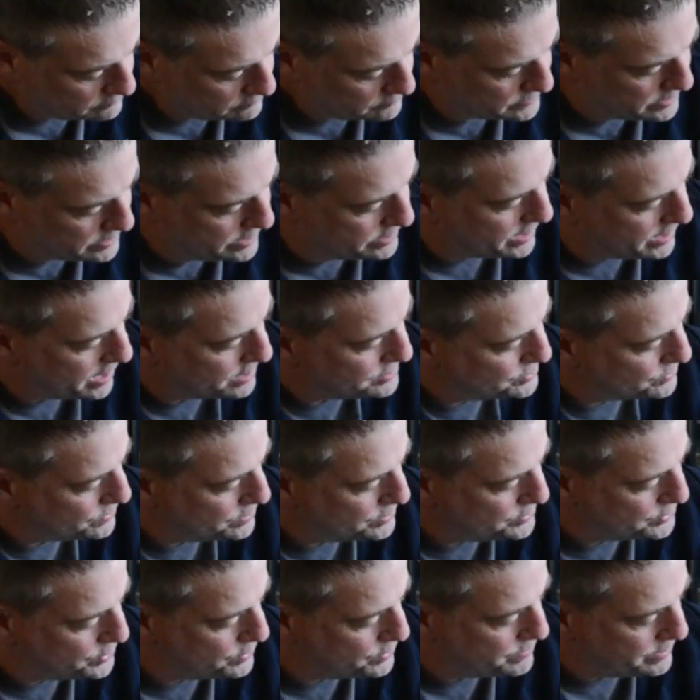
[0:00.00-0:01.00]
you guys sort
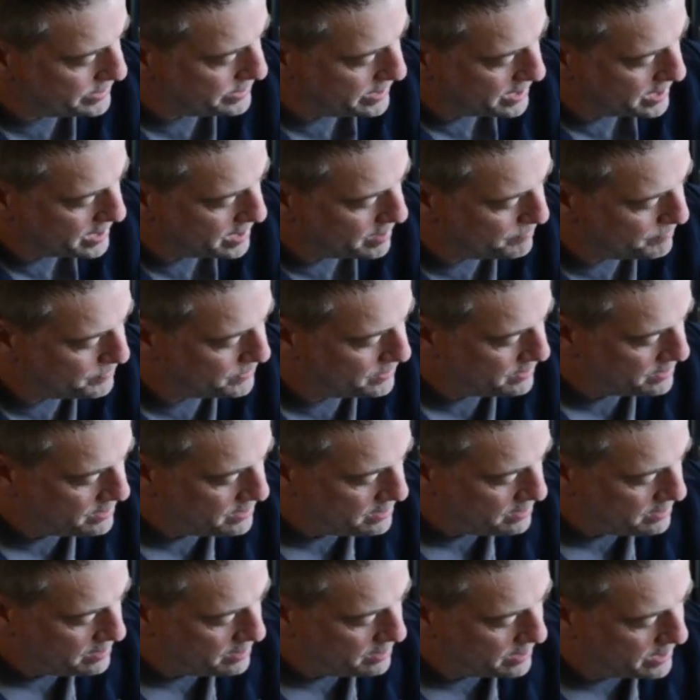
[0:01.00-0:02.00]
of tuning up.
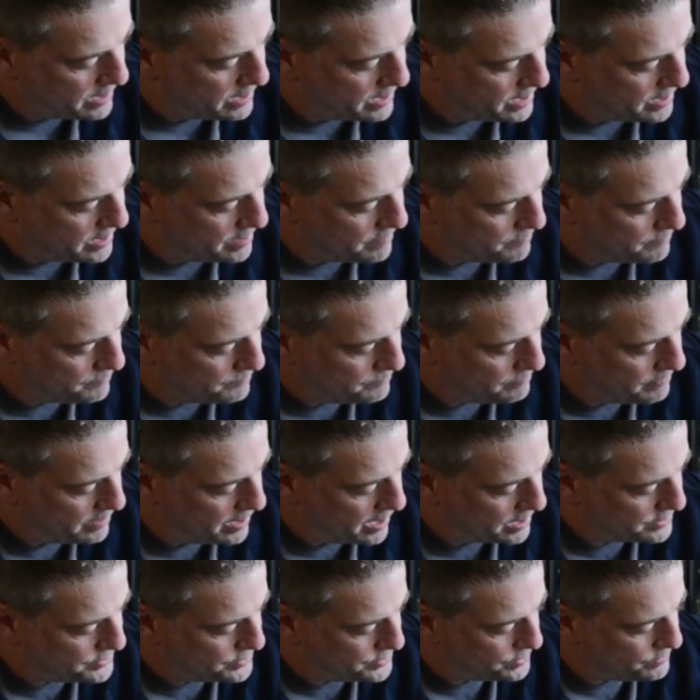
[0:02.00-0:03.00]

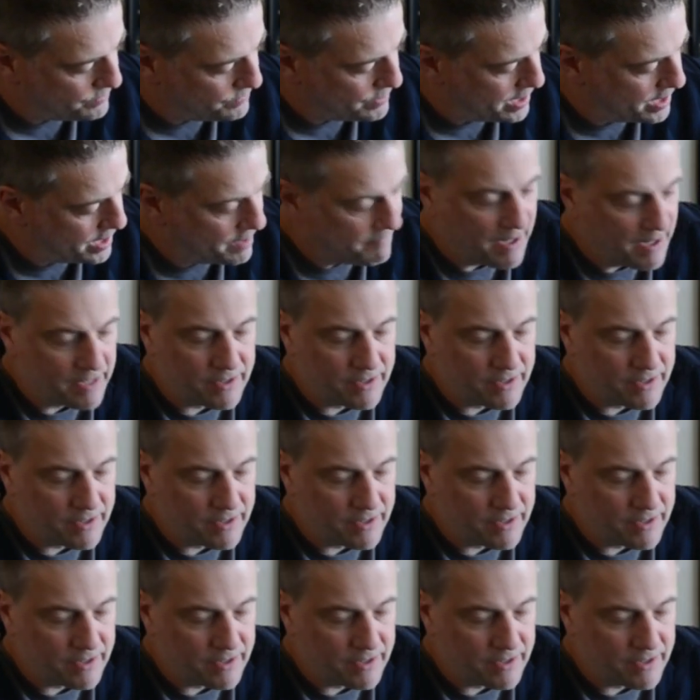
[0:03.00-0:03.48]
I tune up.